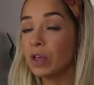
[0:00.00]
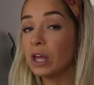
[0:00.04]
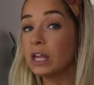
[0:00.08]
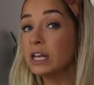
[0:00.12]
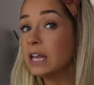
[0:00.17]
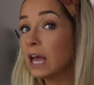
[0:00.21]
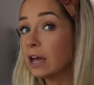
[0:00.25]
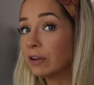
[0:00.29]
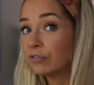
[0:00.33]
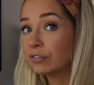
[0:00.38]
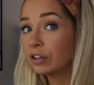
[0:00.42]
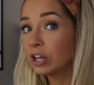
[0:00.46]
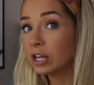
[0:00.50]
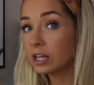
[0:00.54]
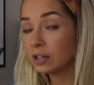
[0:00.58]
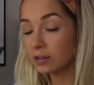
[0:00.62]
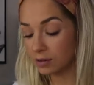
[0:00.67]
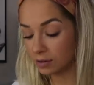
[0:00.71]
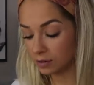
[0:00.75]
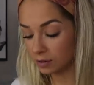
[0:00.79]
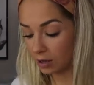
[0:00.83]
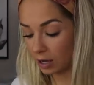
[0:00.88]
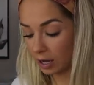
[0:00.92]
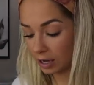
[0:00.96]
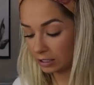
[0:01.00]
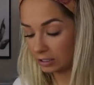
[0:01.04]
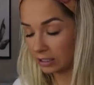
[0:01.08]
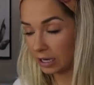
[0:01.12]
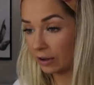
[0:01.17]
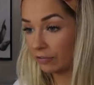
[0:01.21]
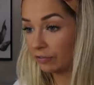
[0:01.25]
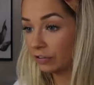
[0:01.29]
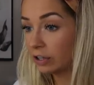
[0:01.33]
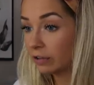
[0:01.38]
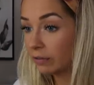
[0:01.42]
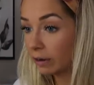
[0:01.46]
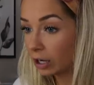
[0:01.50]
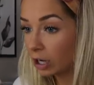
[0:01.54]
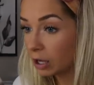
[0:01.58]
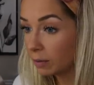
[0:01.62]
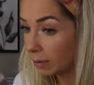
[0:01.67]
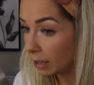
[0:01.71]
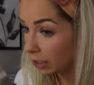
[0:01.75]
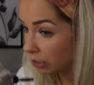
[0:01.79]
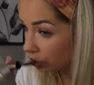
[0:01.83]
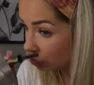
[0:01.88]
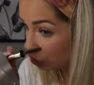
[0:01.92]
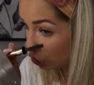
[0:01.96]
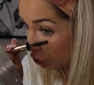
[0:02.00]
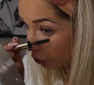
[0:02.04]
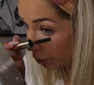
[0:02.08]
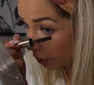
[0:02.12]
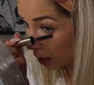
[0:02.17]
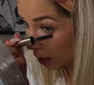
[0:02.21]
Netflix, I definitely recommend to.